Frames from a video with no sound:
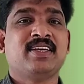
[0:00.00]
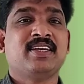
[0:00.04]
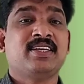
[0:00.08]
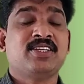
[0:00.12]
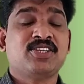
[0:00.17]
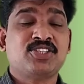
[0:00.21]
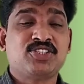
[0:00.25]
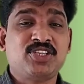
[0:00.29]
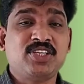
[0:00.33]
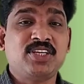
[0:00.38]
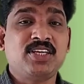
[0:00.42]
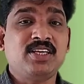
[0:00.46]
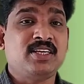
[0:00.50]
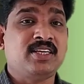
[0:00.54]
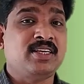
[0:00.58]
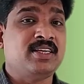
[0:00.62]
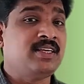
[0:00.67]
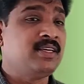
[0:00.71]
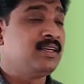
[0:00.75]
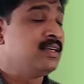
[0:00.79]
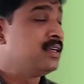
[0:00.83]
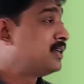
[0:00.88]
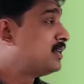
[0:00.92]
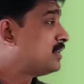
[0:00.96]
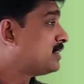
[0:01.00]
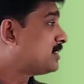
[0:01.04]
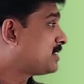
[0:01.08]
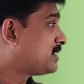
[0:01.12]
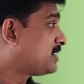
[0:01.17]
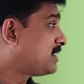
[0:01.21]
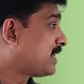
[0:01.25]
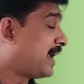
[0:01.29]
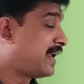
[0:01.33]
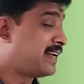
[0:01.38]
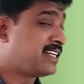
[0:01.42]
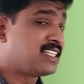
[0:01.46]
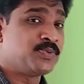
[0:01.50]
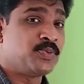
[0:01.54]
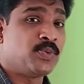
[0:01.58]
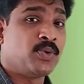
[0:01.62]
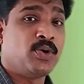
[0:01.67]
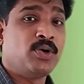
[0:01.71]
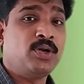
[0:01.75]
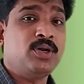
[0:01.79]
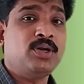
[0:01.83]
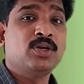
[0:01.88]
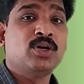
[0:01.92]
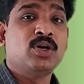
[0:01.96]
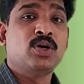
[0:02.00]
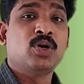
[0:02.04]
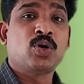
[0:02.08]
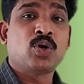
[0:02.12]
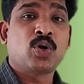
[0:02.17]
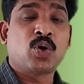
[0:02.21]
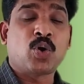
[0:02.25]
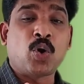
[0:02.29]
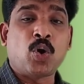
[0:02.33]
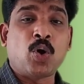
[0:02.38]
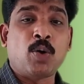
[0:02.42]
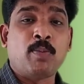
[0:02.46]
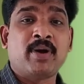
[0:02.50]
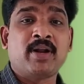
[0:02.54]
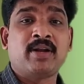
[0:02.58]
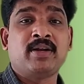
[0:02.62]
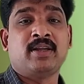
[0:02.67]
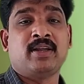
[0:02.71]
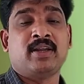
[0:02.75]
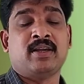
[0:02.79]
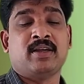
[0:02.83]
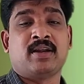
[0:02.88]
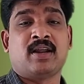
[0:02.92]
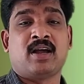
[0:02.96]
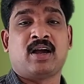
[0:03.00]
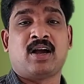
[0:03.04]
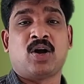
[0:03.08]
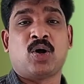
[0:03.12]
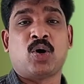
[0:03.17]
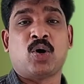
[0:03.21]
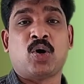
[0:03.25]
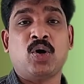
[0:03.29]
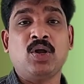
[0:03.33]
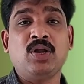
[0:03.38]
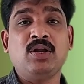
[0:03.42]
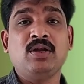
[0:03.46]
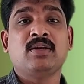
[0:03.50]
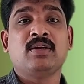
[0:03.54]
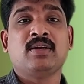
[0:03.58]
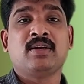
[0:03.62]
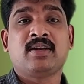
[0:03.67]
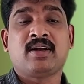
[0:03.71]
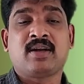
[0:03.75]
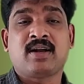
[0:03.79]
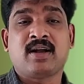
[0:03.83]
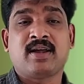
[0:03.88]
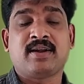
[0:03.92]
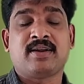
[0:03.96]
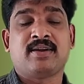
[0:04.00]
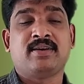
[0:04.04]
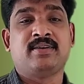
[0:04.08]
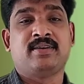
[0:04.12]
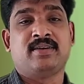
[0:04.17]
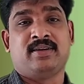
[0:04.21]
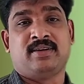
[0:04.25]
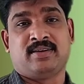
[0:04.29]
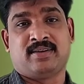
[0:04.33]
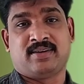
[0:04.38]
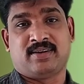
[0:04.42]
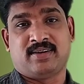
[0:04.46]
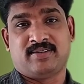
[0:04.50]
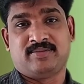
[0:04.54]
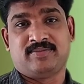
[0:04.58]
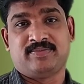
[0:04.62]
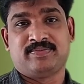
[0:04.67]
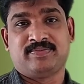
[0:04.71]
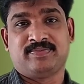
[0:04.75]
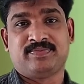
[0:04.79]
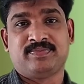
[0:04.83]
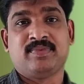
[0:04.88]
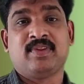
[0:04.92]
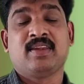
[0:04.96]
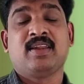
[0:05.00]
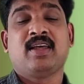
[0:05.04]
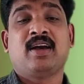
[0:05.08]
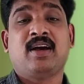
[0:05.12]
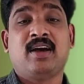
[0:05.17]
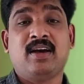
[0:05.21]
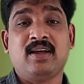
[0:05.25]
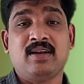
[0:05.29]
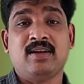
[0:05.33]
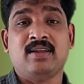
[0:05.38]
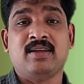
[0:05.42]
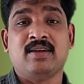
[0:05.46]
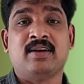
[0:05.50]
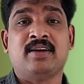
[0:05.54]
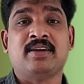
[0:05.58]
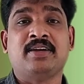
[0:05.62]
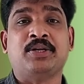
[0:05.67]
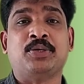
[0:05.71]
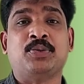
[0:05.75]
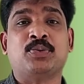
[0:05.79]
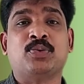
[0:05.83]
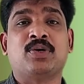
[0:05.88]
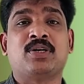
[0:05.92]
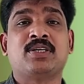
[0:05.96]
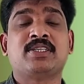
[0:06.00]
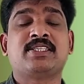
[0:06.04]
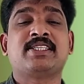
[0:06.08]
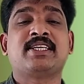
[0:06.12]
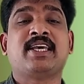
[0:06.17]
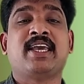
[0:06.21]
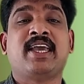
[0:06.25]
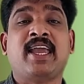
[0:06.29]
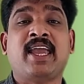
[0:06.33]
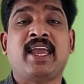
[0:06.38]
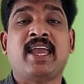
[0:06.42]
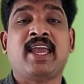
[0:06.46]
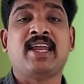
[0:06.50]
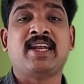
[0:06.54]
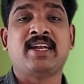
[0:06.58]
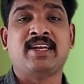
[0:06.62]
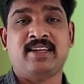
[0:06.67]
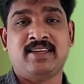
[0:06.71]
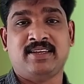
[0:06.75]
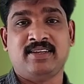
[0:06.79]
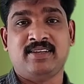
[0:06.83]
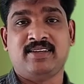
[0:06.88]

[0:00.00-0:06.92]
CE stands for Common Era or Current Era. Earlier it was AD.